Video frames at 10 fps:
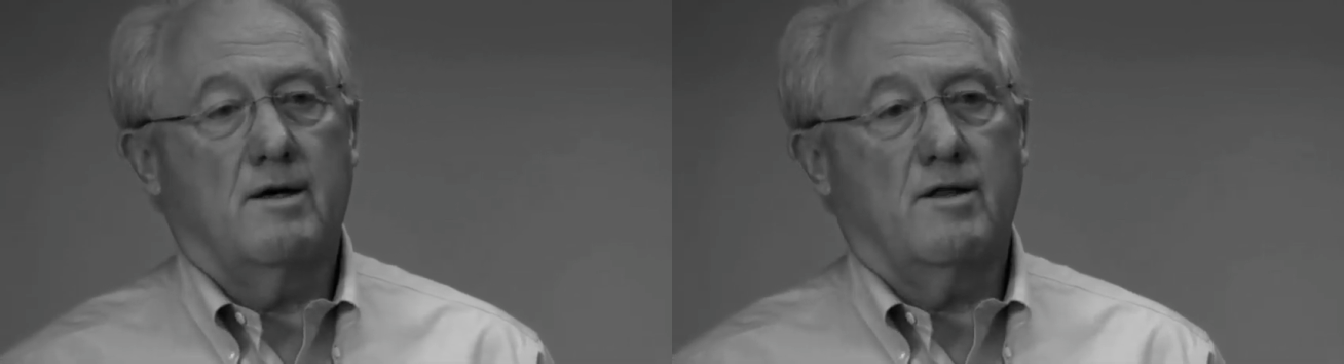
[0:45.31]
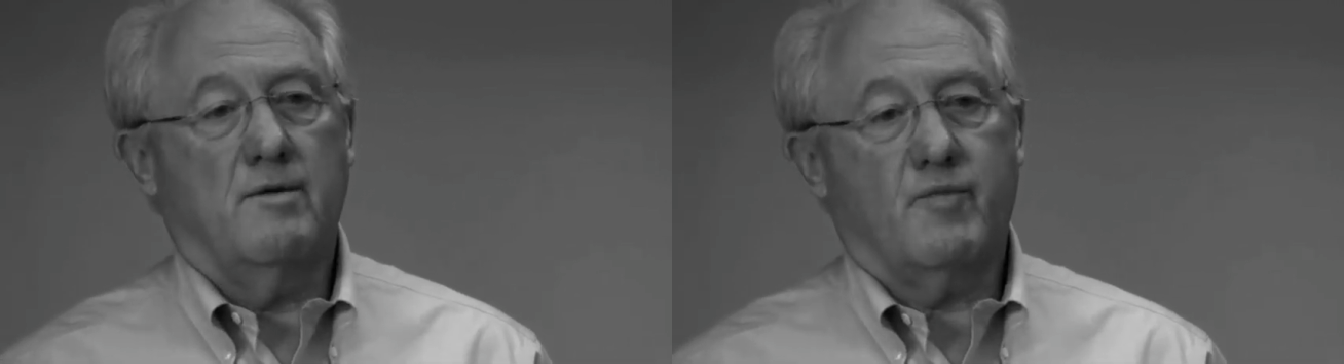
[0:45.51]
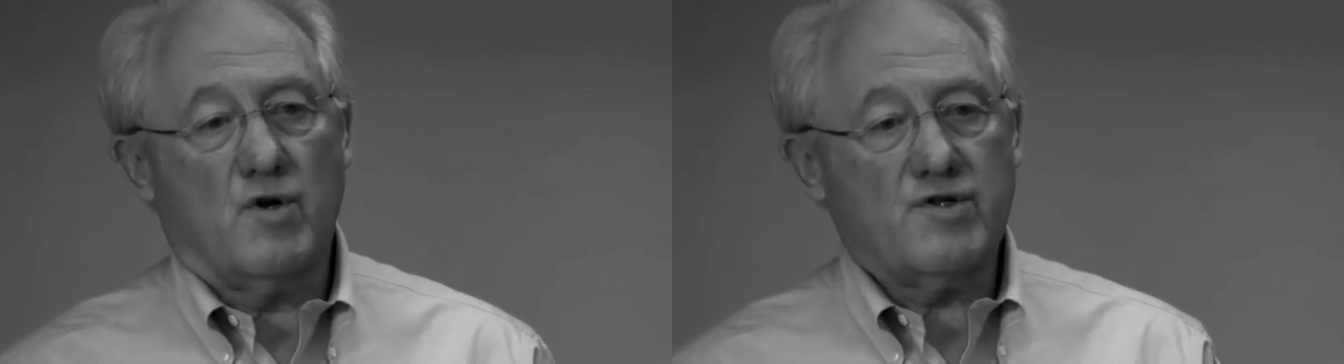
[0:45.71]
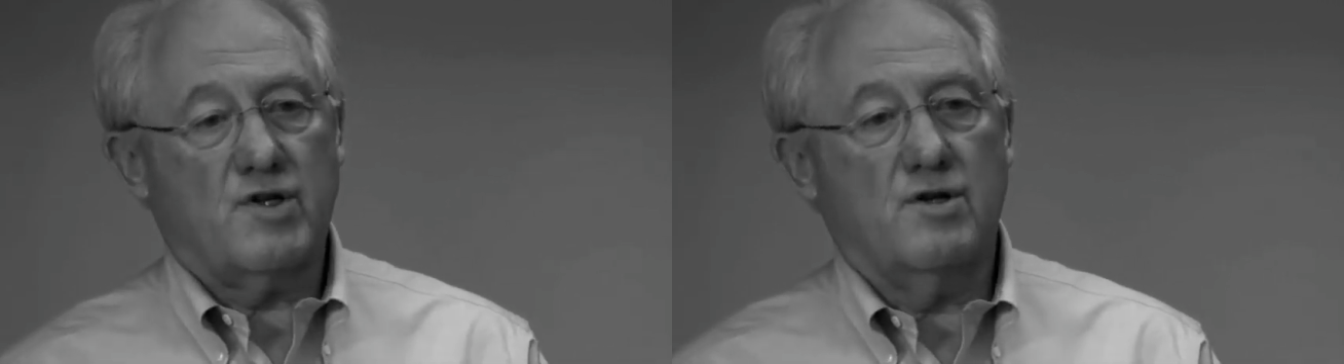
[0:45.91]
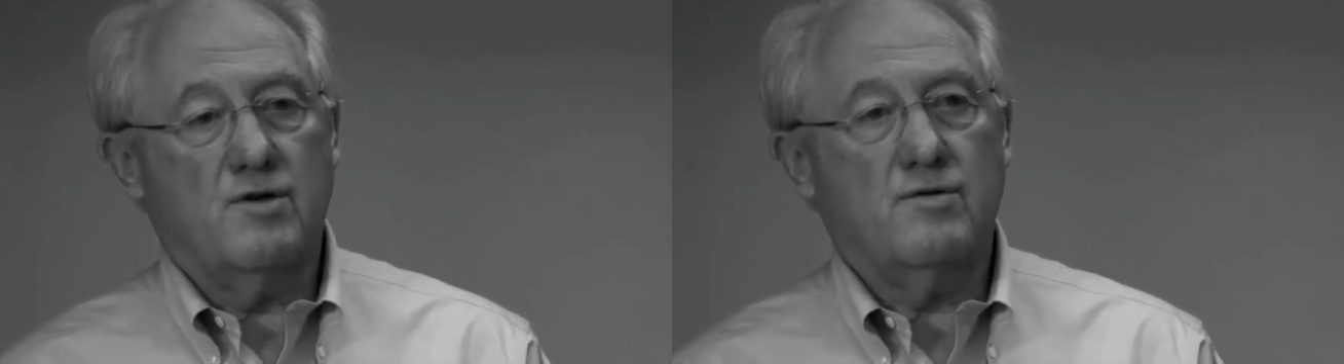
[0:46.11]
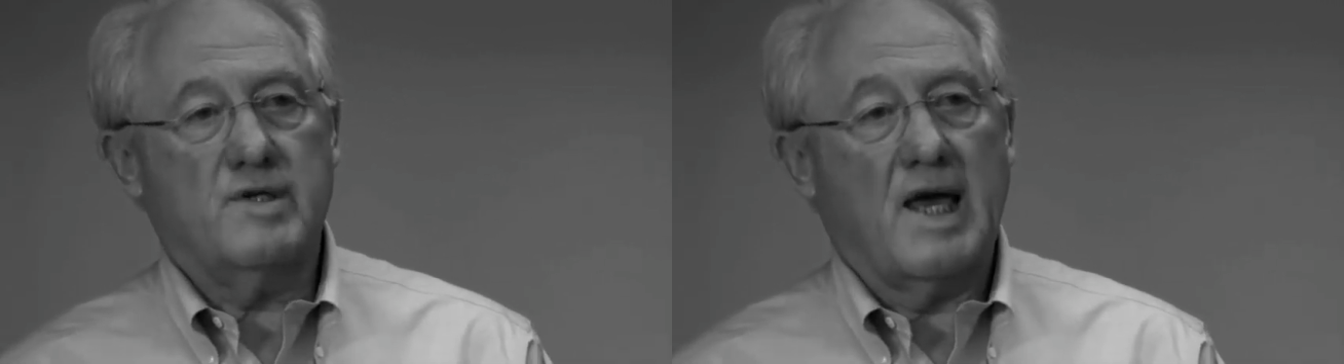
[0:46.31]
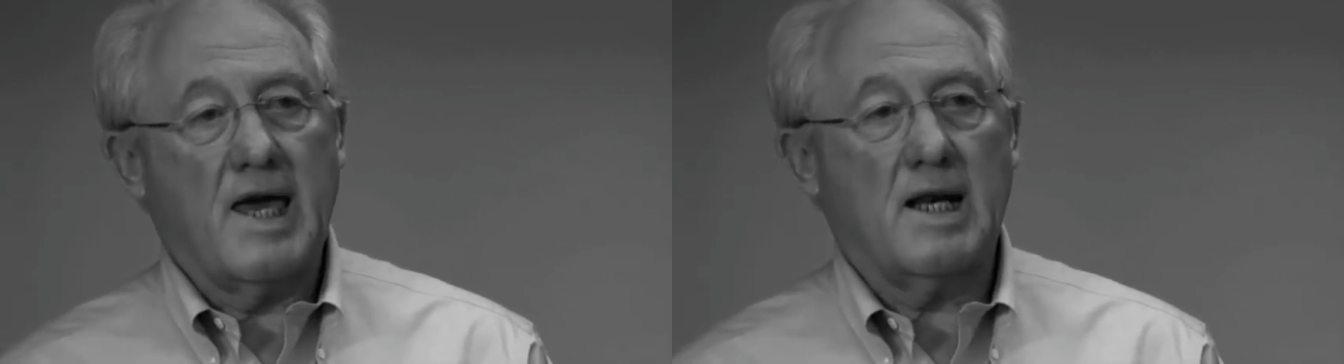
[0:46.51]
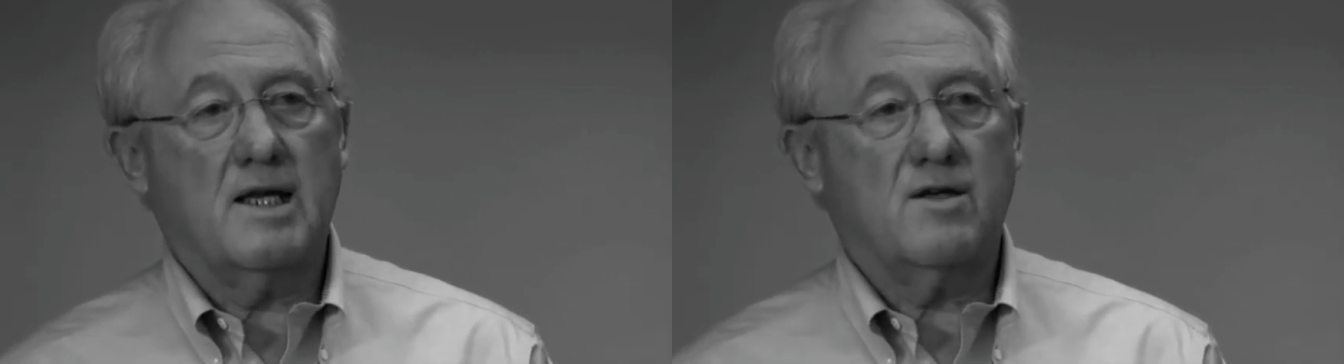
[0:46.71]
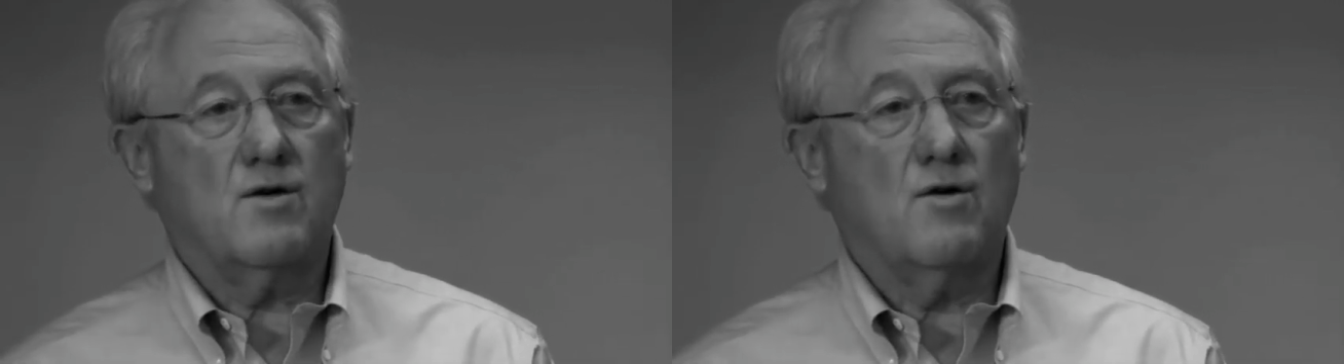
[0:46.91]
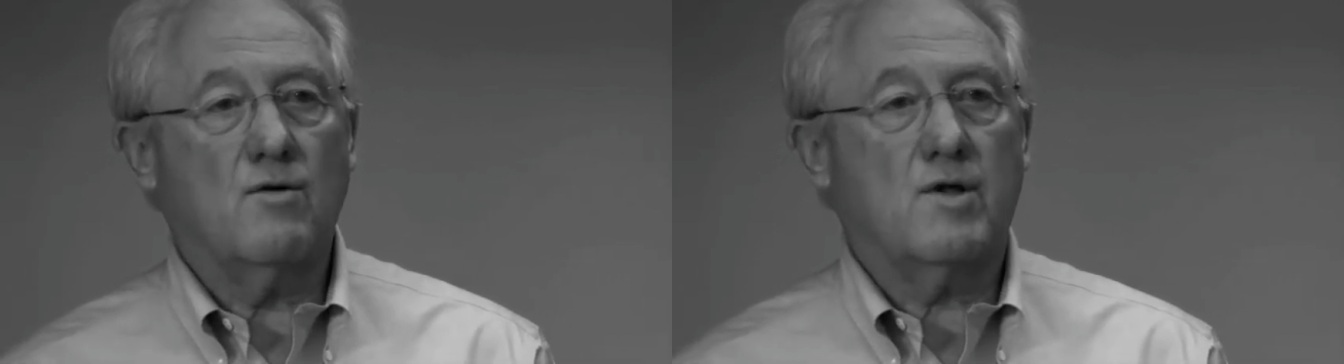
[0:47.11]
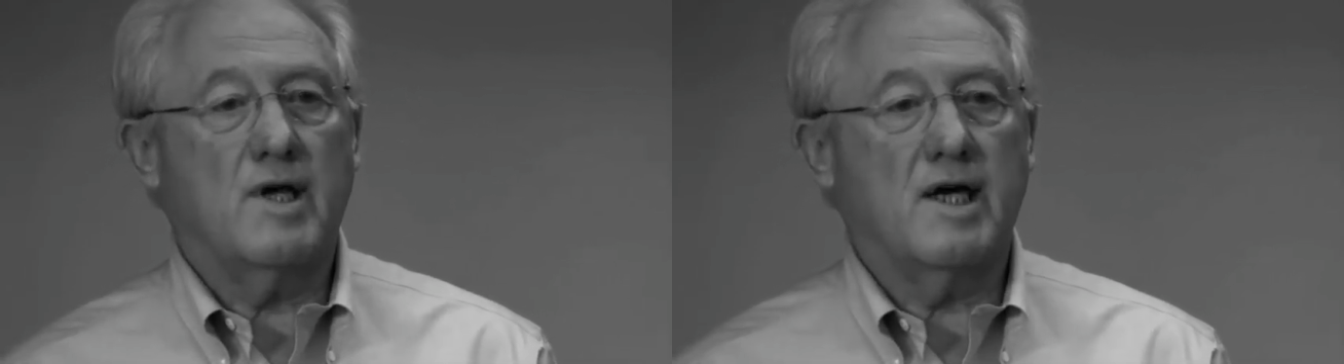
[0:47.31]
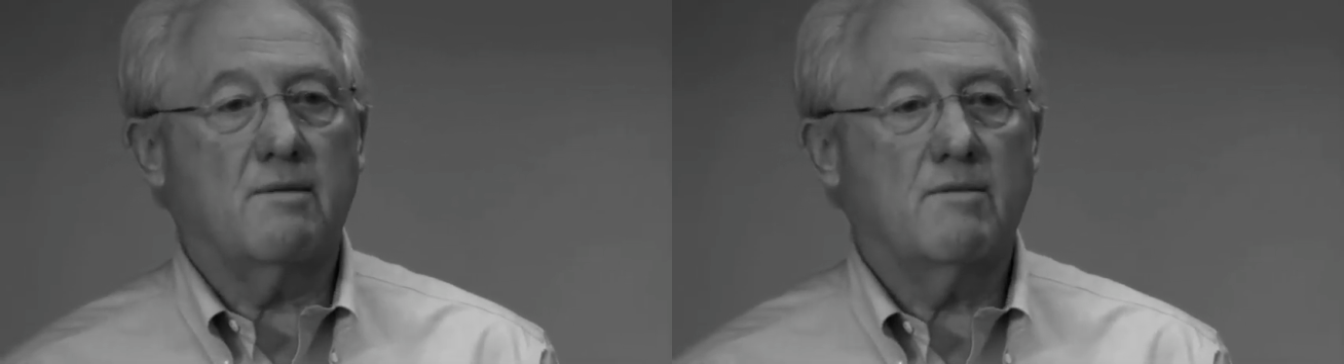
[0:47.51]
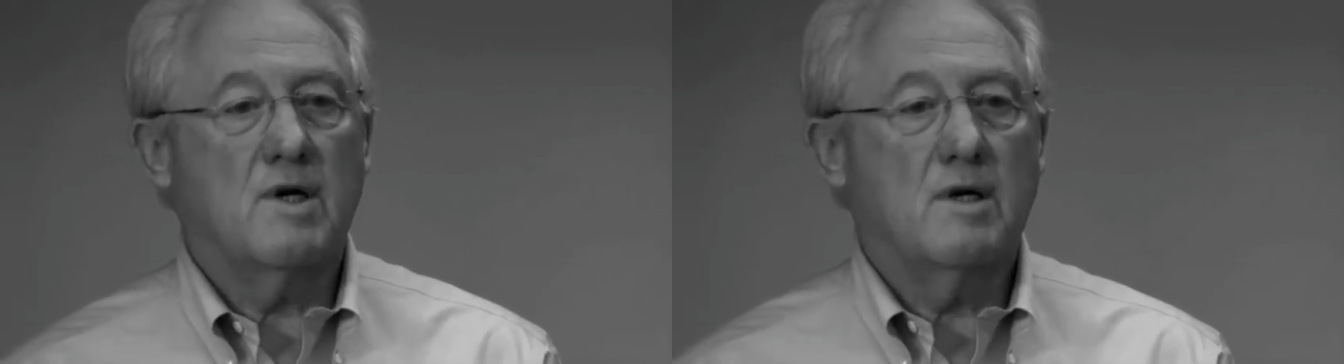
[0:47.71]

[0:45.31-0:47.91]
the person who was handling their own claim